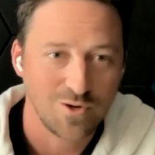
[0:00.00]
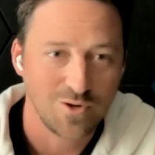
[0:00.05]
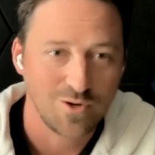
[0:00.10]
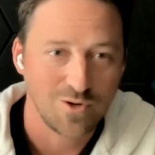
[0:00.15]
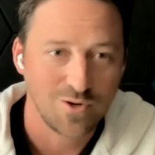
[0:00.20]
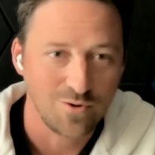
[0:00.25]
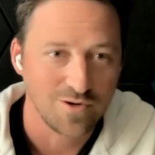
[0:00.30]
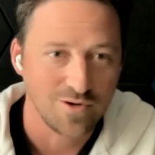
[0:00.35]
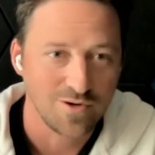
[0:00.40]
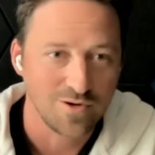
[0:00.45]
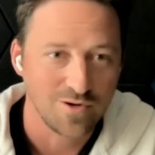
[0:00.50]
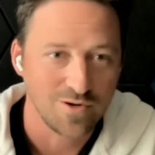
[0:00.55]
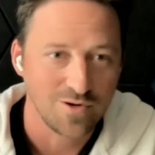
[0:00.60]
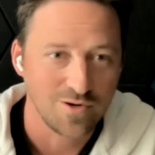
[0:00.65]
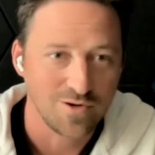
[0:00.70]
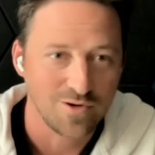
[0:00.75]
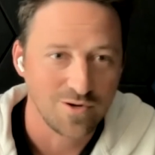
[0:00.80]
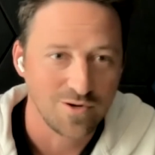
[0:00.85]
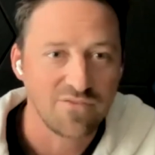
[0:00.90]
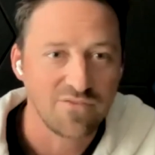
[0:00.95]
to earn a
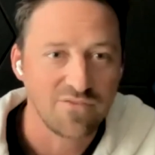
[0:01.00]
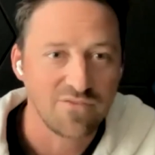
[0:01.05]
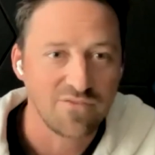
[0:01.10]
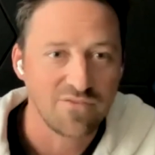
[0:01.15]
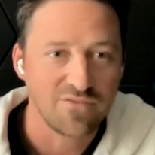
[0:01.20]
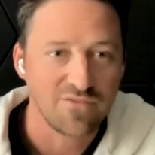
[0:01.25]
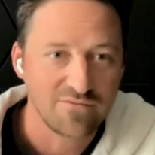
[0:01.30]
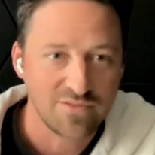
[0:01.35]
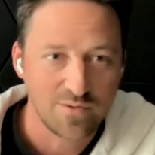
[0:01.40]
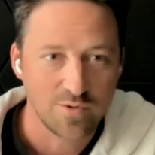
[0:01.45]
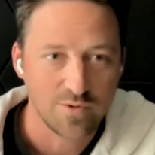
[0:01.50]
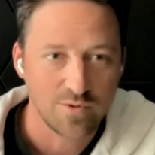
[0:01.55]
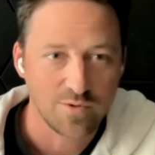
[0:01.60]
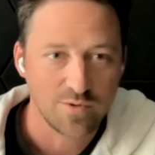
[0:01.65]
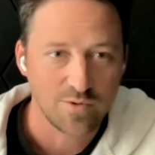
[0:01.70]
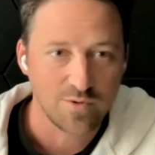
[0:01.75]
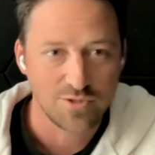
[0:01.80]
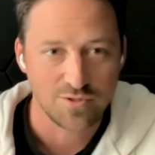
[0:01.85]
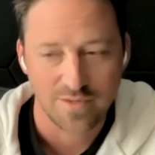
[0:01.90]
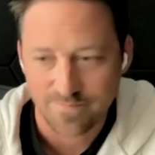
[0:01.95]
token is
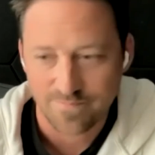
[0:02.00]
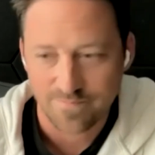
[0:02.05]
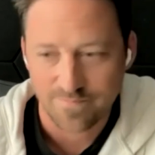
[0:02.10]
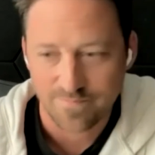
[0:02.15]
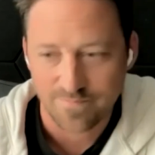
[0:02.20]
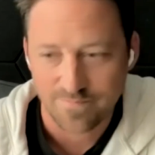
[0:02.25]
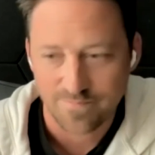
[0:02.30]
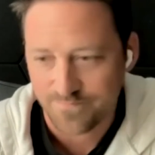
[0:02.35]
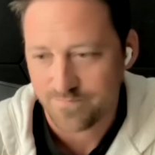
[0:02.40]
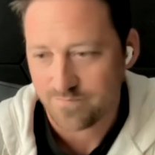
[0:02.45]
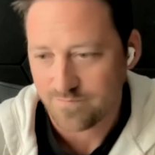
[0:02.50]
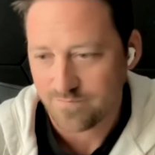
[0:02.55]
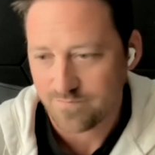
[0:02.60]
effectively what you're doing.